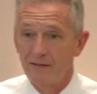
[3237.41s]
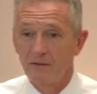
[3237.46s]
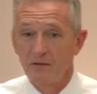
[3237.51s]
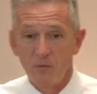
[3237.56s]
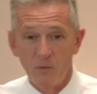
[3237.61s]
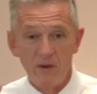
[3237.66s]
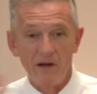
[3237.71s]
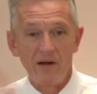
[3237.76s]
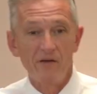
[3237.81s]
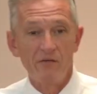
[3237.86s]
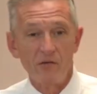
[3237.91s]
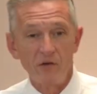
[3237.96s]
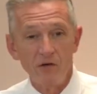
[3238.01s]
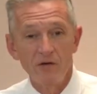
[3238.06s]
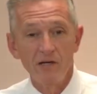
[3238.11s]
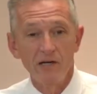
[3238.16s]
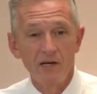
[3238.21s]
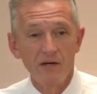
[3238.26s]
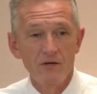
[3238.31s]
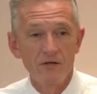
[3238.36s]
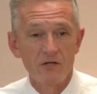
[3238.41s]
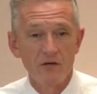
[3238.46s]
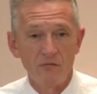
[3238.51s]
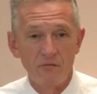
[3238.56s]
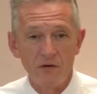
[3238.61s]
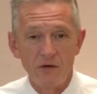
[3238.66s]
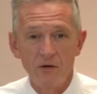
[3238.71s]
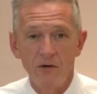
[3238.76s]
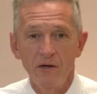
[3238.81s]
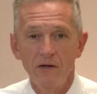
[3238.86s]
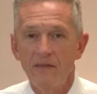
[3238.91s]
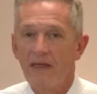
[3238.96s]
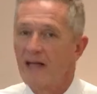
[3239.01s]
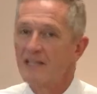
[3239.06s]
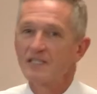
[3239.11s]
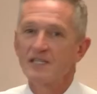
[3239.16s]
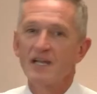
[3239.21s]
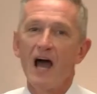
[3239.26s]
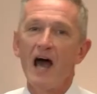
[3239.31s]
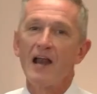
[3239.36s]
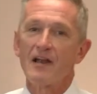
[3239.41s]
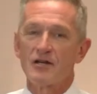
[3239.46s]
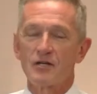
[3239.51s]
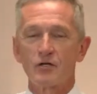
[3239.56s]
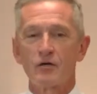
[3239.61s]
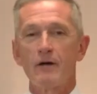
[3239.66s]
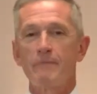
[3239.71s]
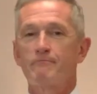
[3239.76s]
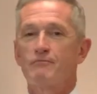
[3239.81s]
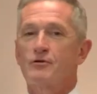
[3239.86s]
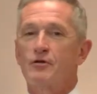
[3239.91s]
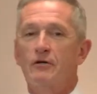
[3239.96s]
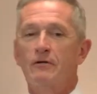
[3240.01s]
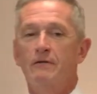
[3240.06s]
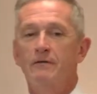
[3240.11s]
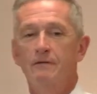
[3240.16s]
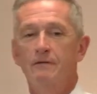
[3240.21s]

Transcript: you win a few, you lose a few. That's not a Scripture.